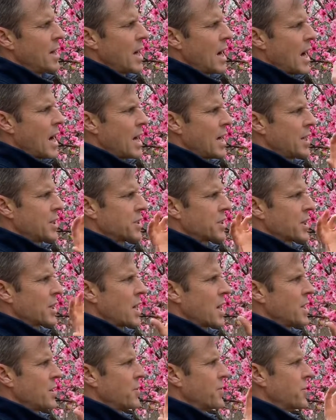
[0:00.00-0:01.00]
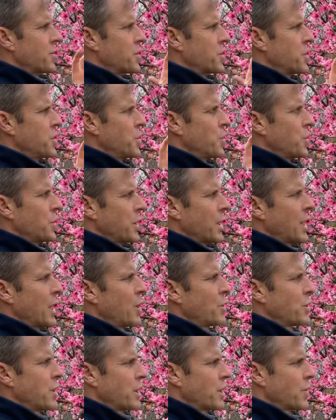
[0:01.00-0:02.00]
I, as the kind of steward, the
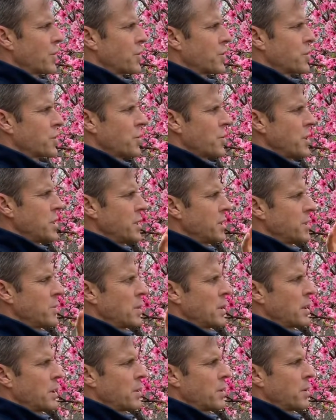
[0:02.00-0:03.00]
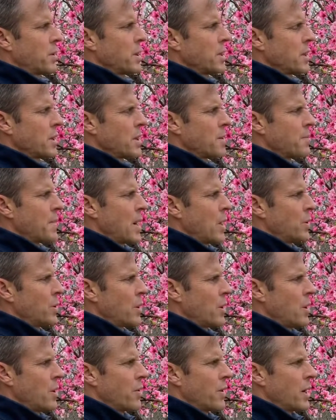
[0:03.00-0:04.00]
caretaker of this tree, need to be thinking about
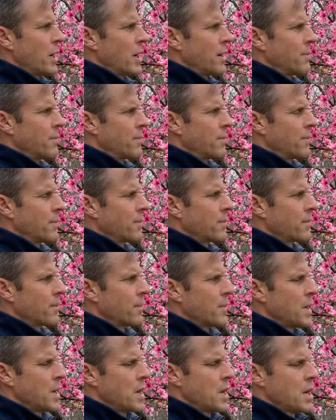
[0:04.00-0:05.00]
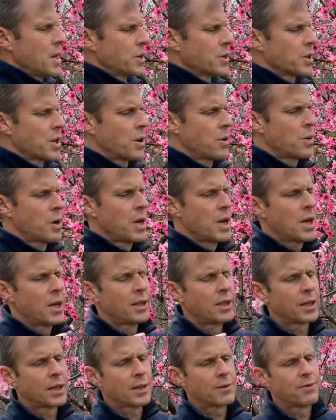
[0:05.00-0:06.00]
all that. So
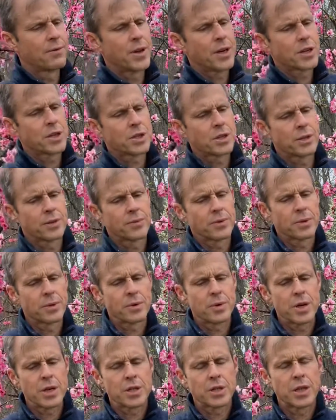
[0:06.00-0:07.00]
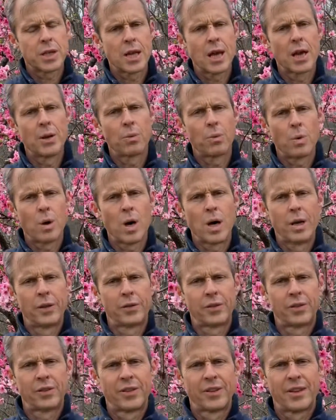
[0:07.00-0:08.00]
the conviction of the Greeks again
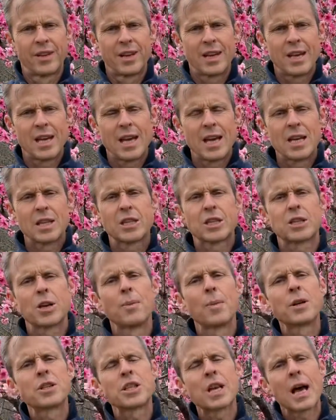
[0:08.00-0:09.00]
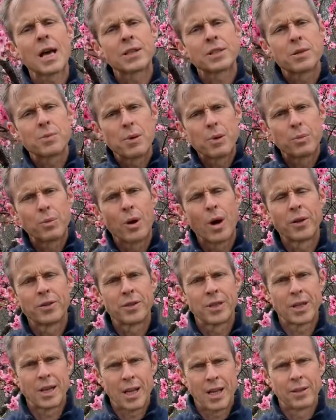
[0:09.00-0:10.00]
was, so much has to be brought
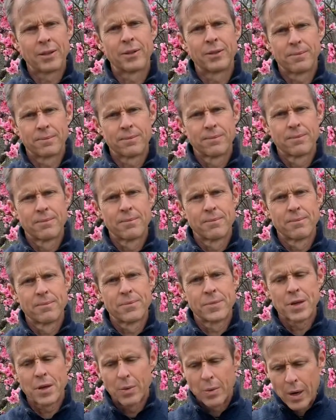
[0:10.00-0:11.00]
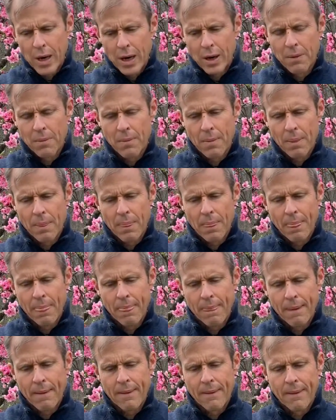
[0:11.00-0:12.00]
together. Well,
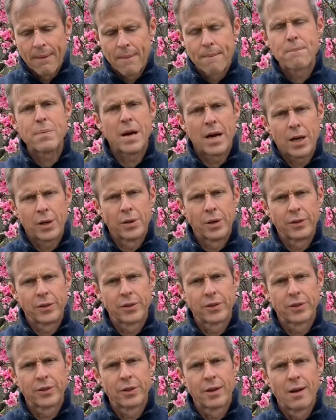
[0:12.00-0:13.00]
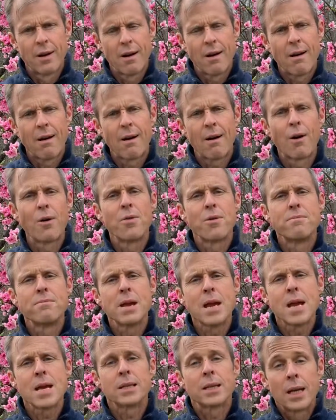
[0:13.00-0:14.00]
parents are the
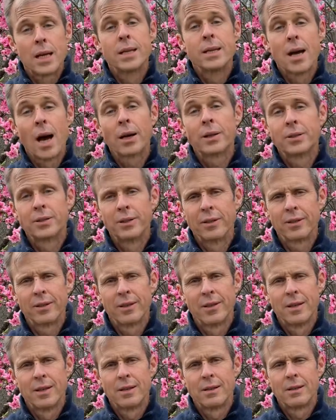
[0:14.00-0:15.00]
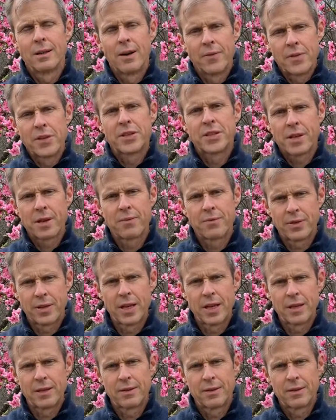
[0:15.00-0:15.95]
main conductor of the symphony.